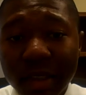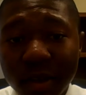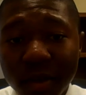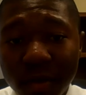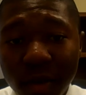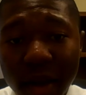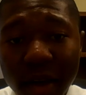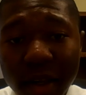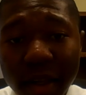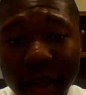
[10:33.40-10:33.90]

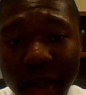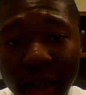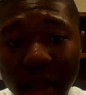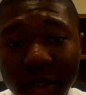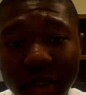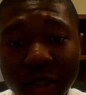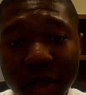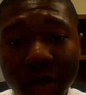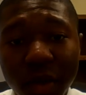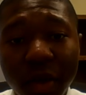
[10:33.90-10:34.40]
defining
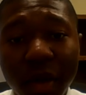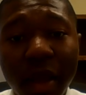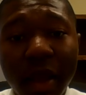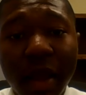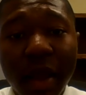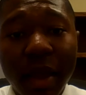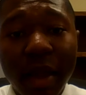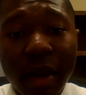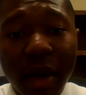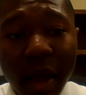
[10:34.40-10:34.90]
cancer,
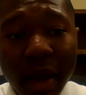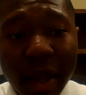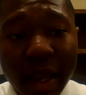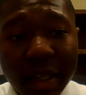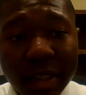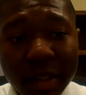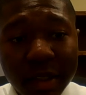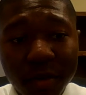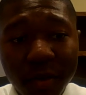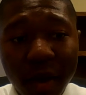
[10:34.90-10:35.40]

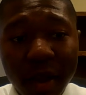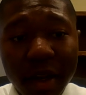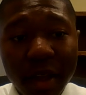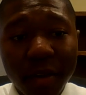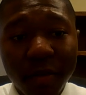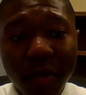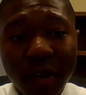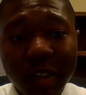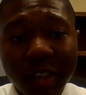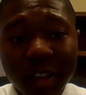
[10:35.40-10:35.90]
non-AIDS defining
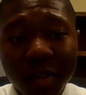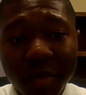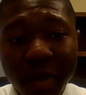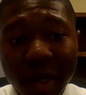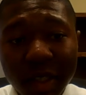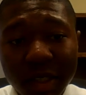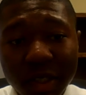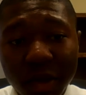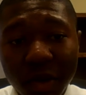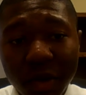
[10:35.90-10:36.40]
invasive
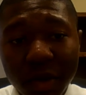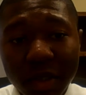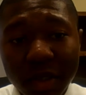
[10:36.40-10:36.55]
bacterial